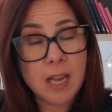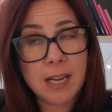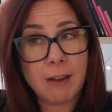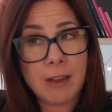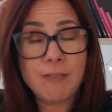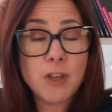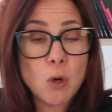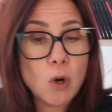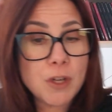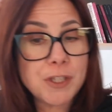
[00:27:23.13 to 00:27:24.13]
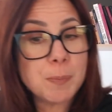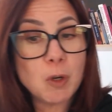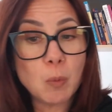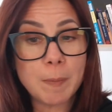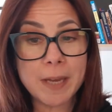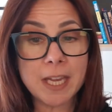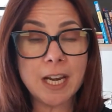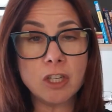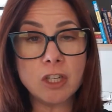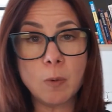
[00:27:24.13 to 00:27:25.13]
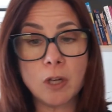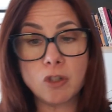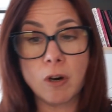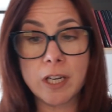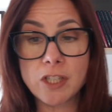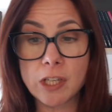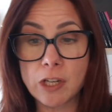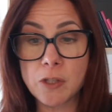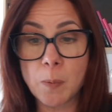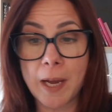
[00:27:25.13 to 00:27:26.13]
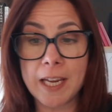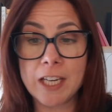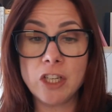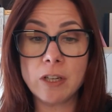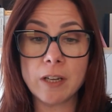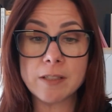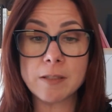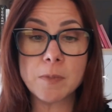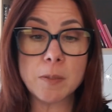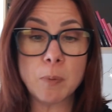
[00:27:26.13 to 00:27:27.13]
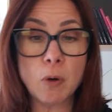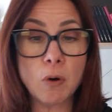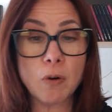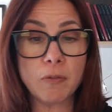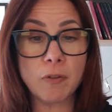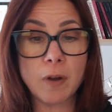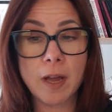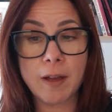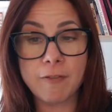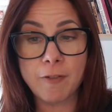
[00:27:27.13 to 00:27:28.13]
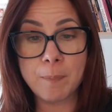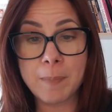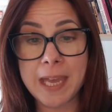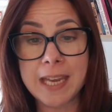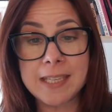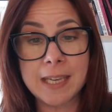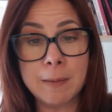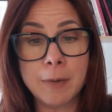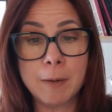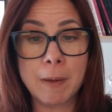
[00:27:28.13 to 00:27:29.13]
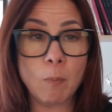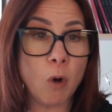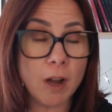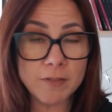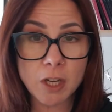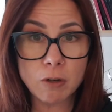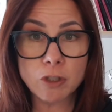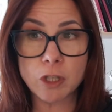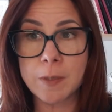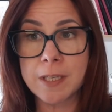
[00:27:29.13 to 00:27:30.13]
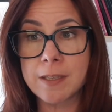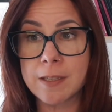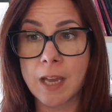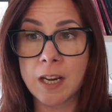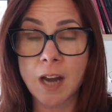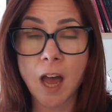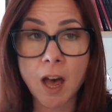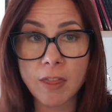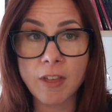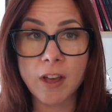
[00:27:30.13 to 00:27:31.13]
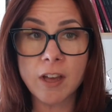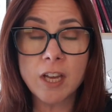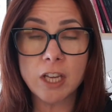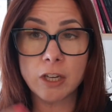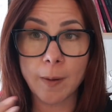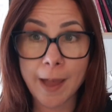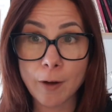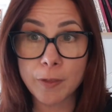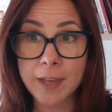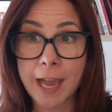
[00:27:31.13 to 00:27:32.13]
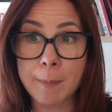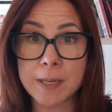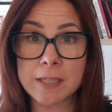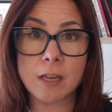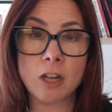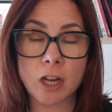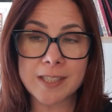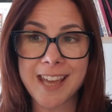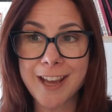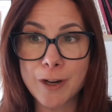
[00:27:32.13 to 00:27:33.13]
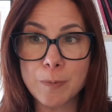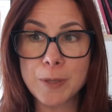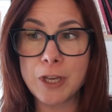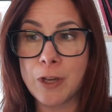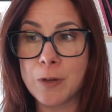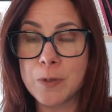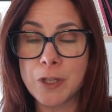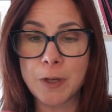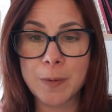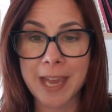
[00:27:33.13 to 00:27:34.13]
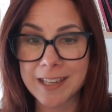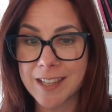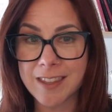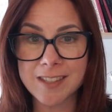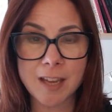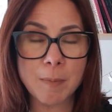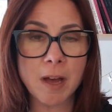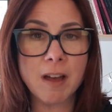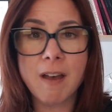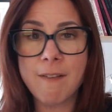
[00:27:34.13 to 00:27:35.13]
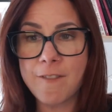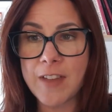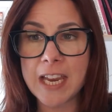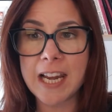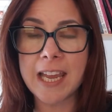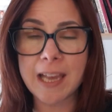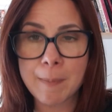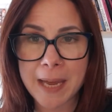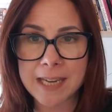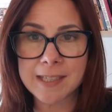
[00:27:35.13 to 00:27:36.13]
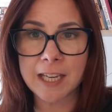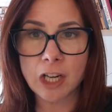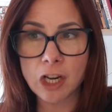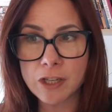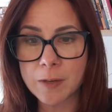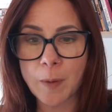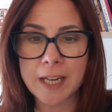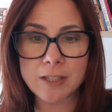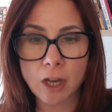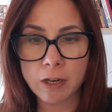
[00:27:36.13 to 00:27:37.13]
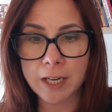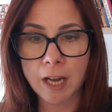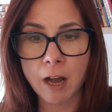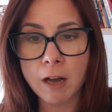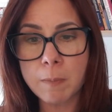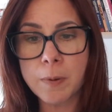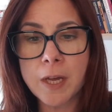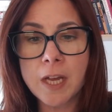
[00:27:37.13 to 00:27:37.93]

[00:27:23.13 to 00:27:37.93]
Now, if you're a small woman and you are trying to lose weight and you'd like some support from me to implement what I've told you and other, you know, healthy habits that are going to help you to get to the summer feeling amazing, losing weight, toning up,